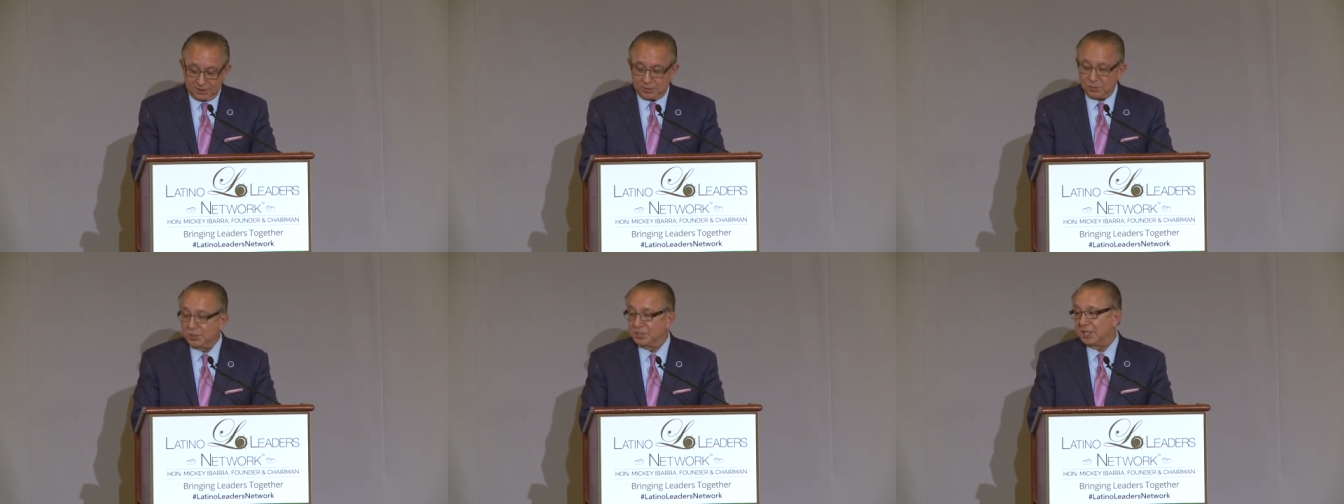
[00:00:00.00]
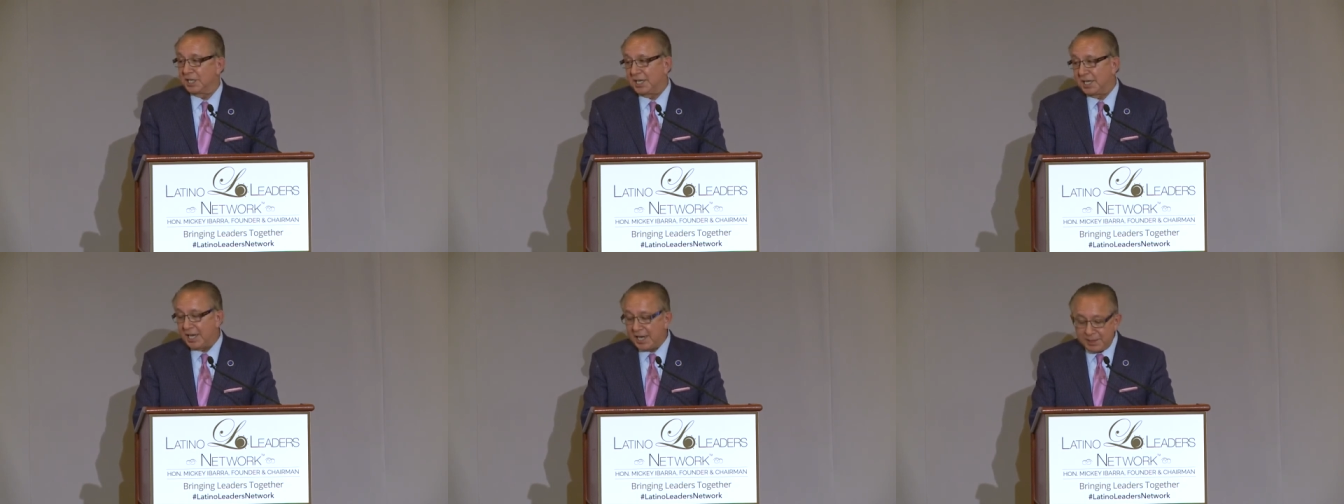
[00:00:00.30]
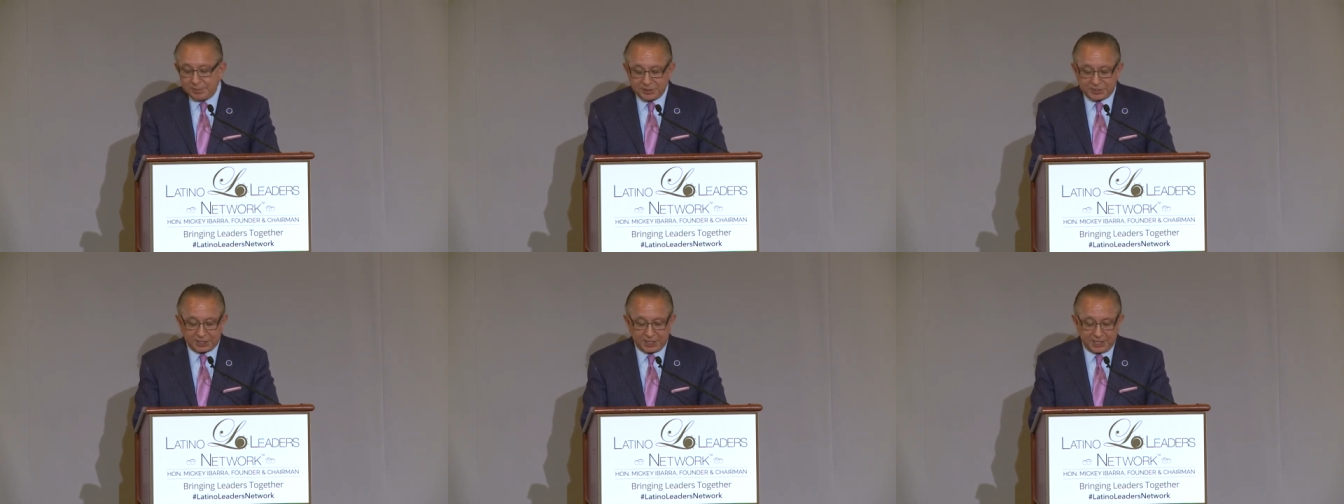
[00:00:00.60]
was a
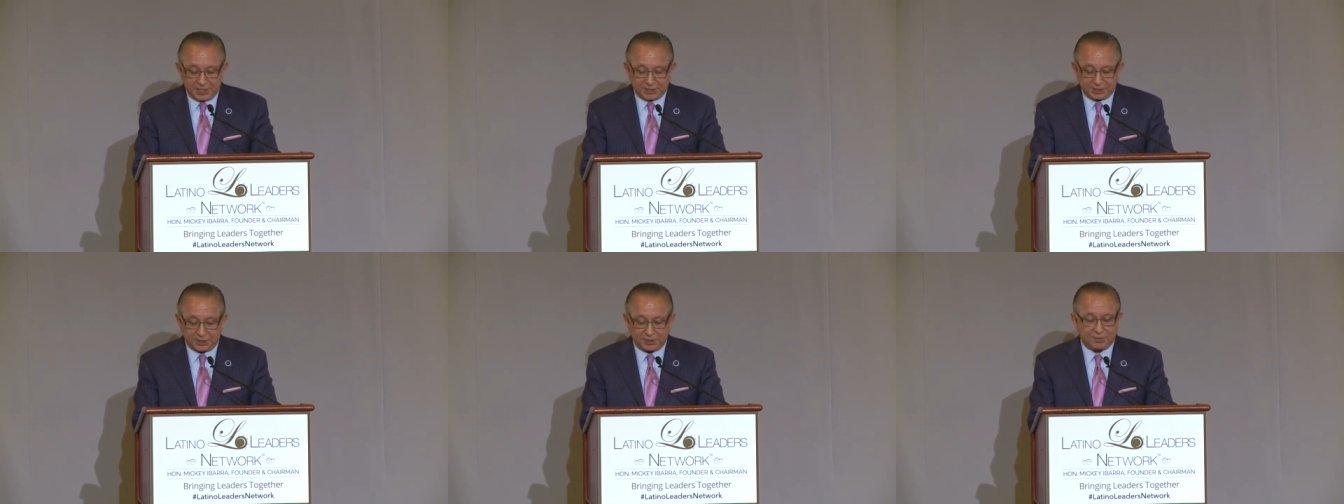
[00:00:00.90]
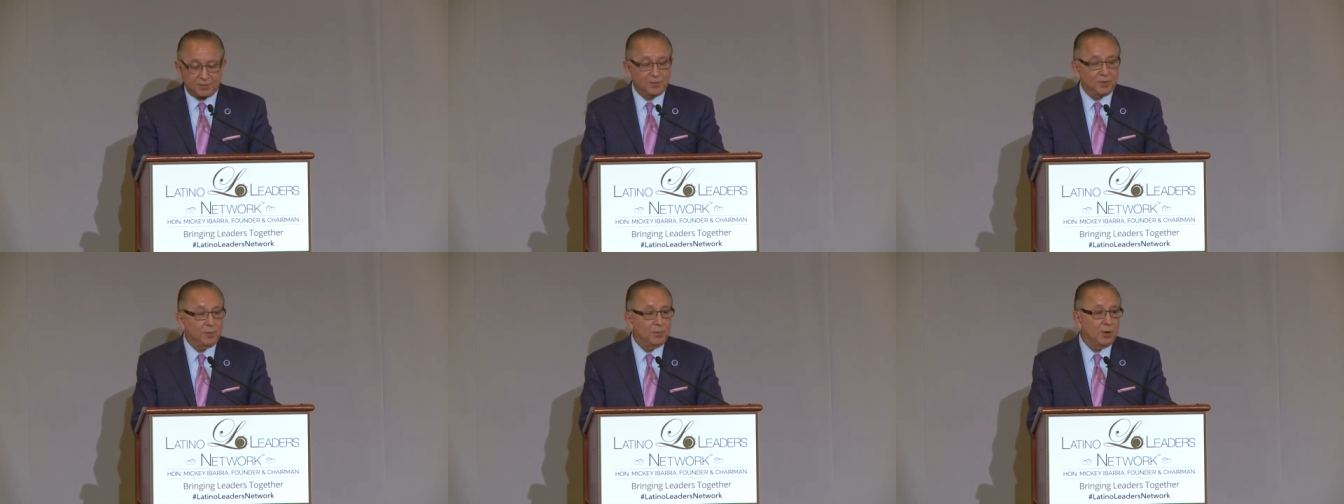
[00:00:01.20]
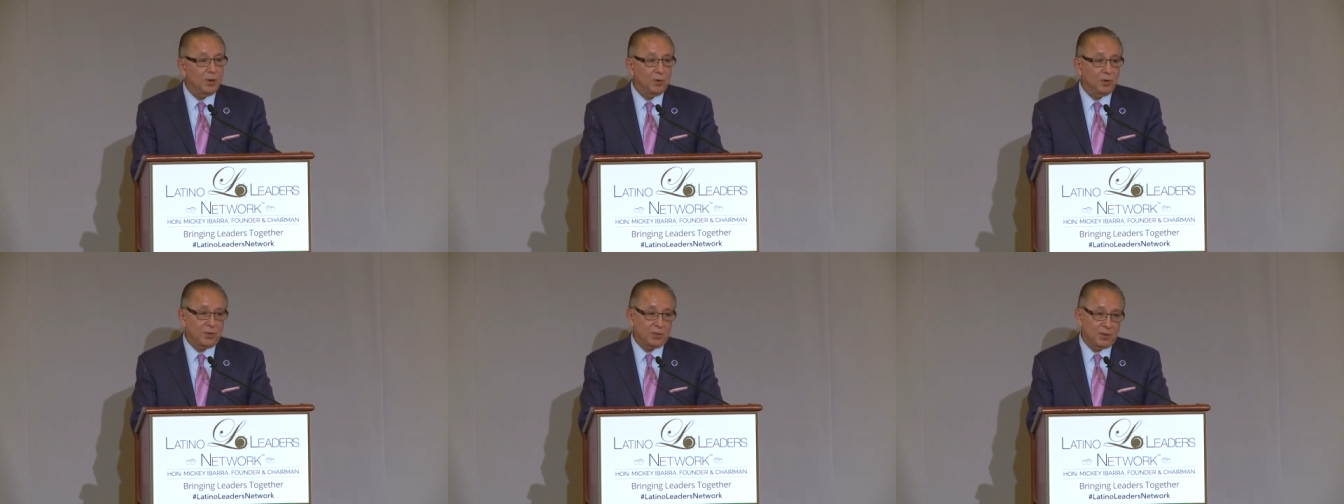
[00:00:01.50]
game changer for
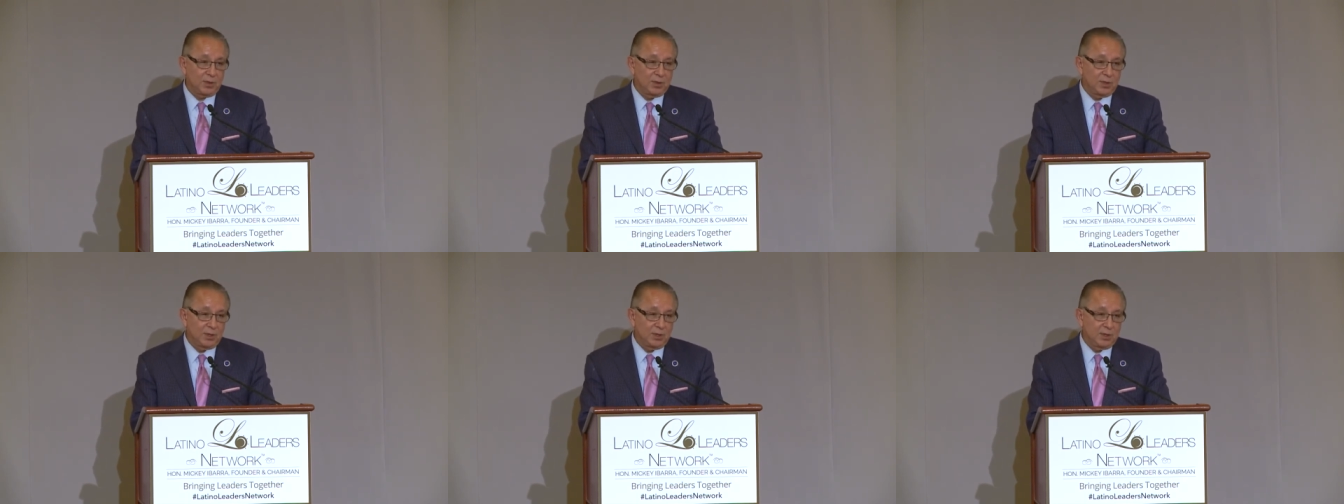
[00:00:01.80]
both